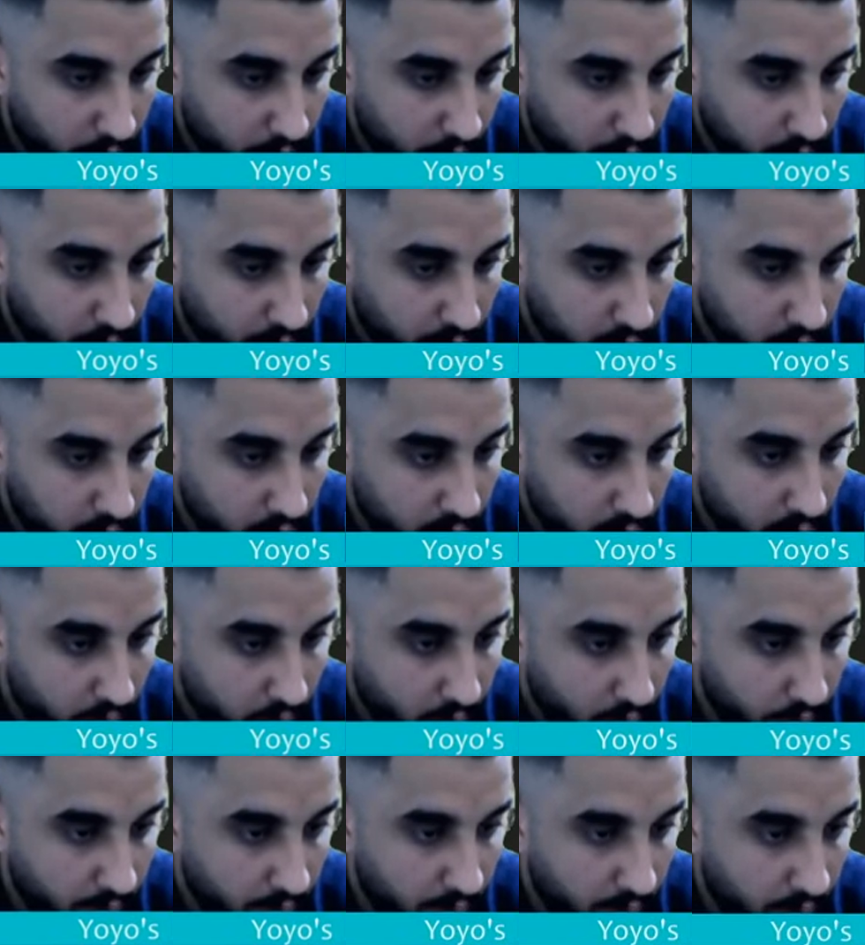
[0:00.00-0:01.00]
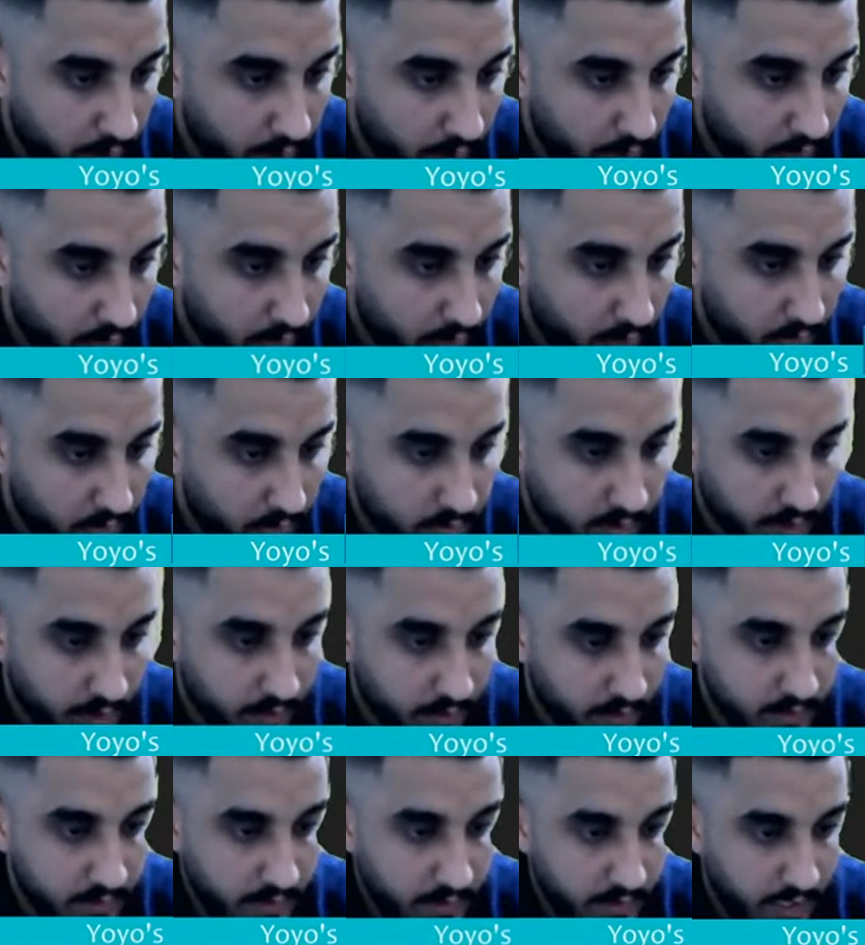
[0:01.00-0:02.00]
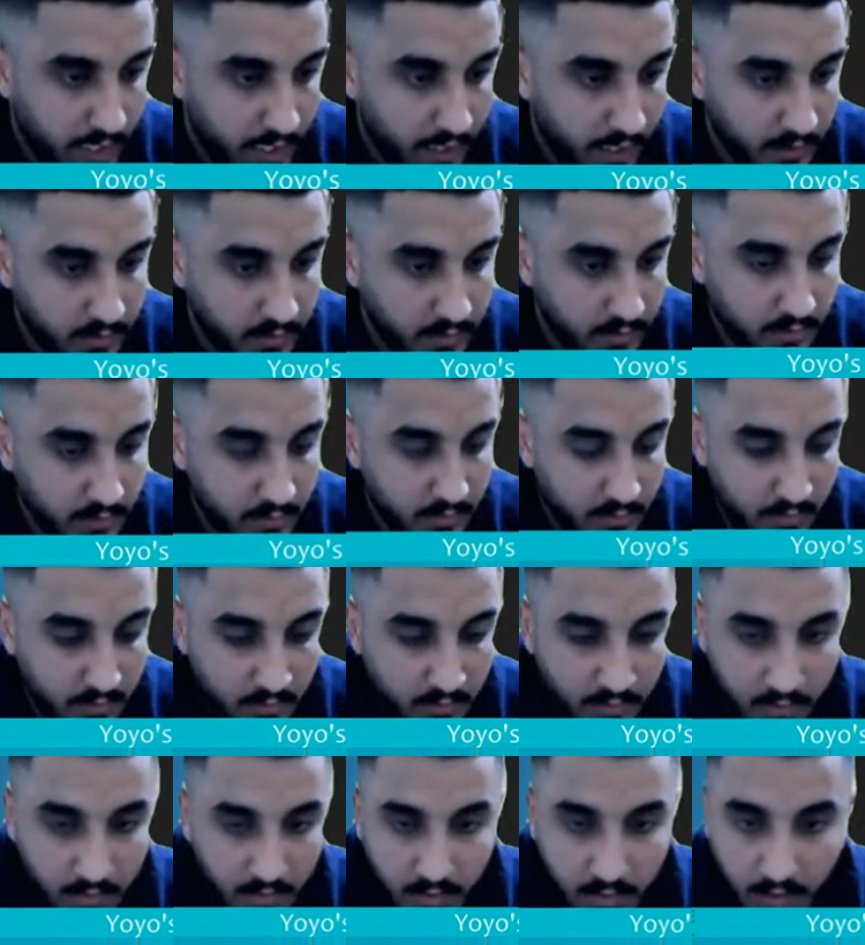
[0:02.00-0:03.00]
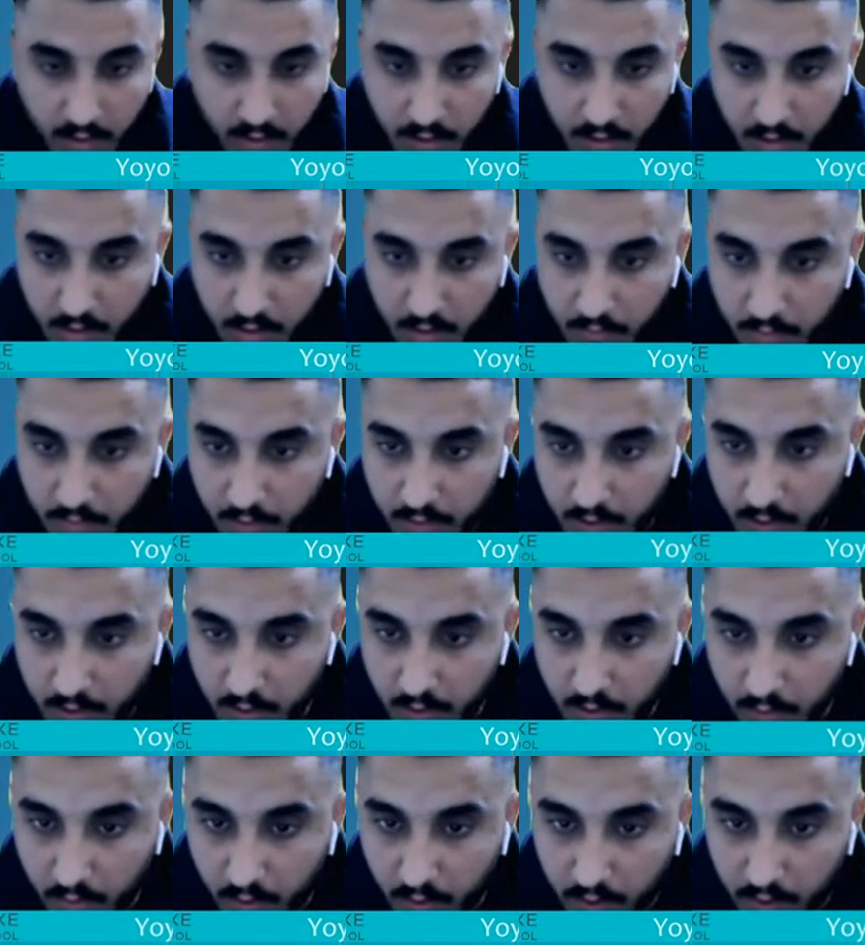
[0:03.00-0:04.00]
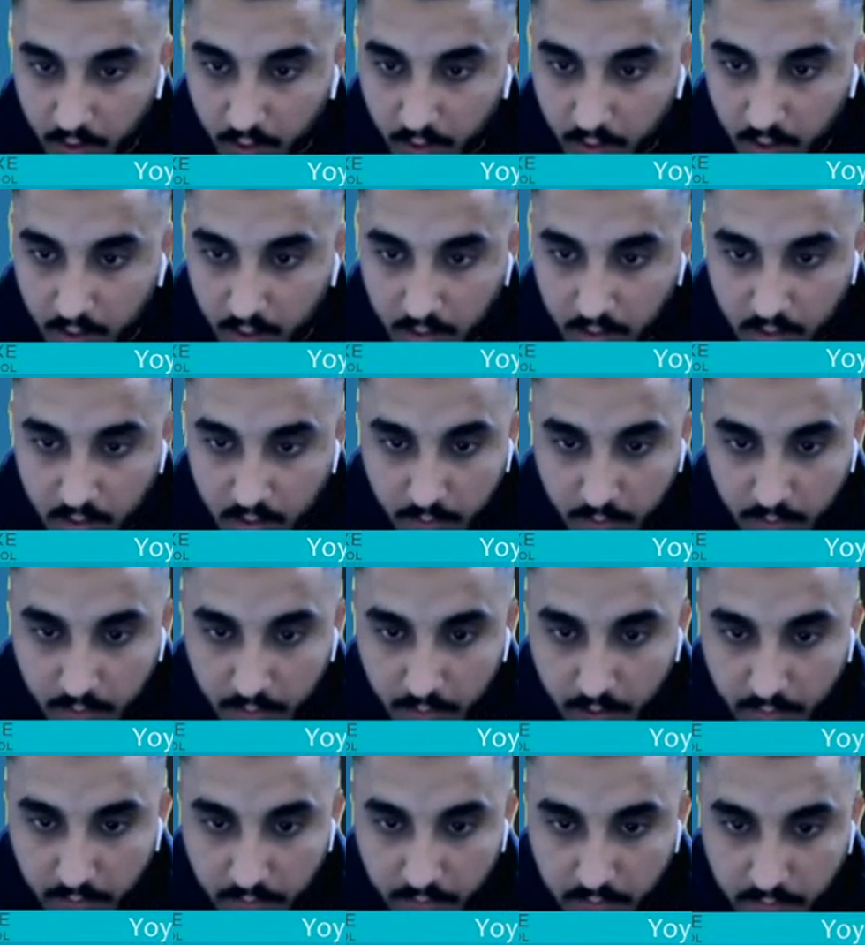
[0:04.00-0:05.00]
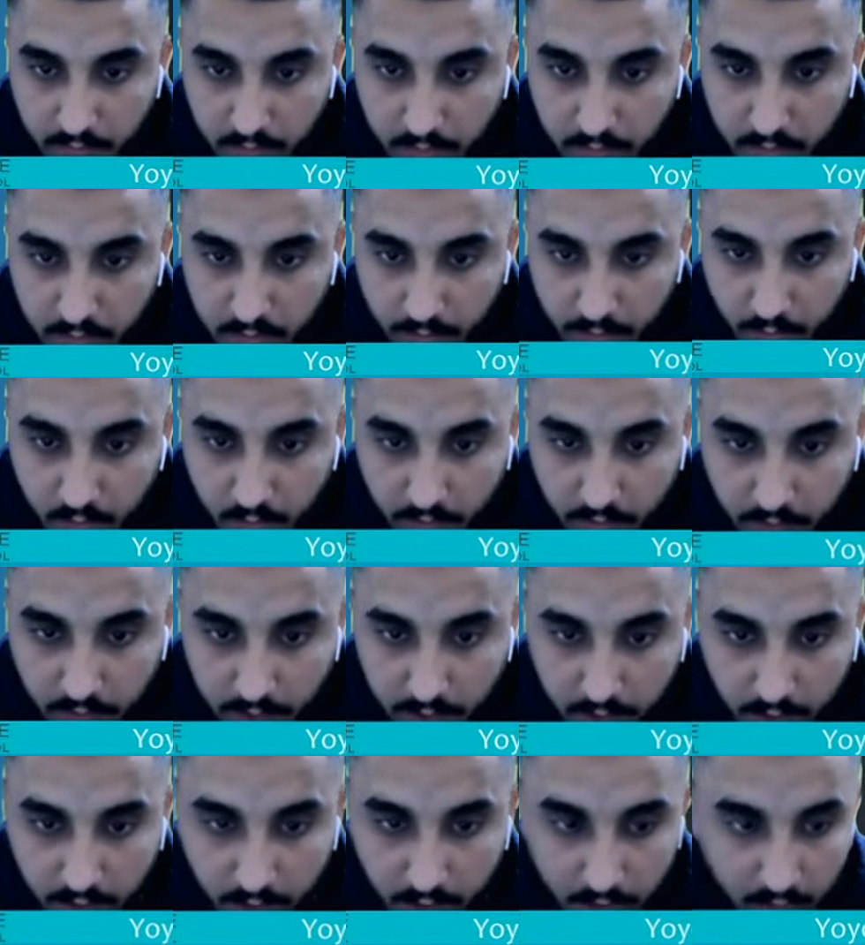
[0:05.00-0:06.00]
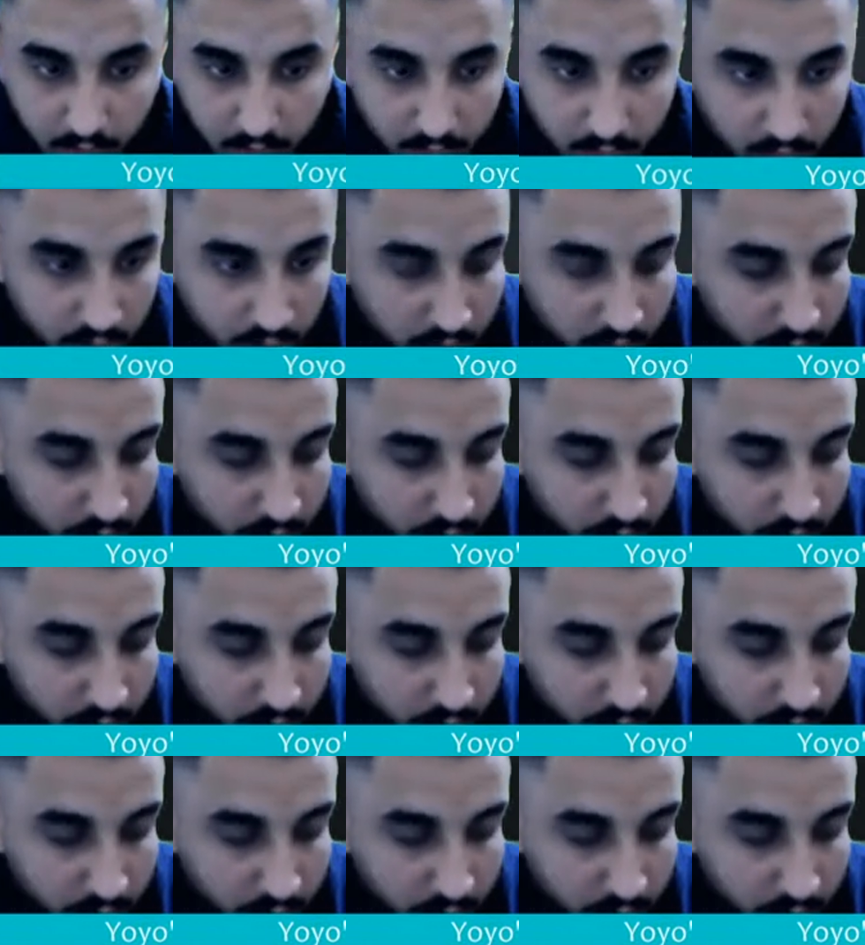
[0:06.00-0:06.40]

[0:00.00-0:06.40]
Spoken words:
We can also go through here, get up the docs. No, it should be preferences somewhere over here.